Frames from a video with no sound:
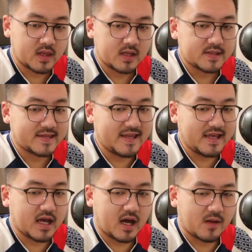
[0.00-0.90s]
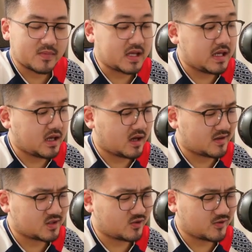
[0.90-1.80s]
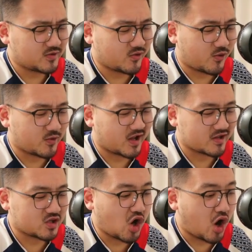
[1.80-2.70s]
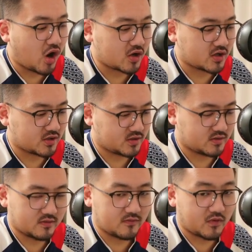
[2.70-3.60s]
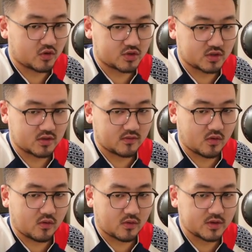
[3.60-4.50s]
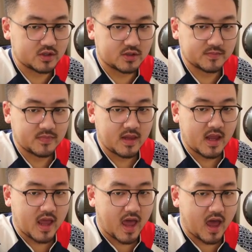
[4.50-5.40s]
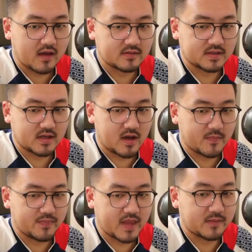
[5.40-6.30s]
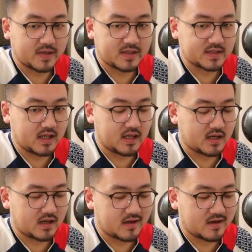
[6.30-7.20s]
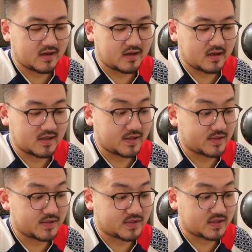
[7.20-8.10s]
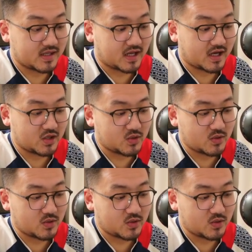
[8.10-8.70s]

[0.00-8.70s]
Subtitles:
the sort of so-called darker version of the orange, and that means this thing that you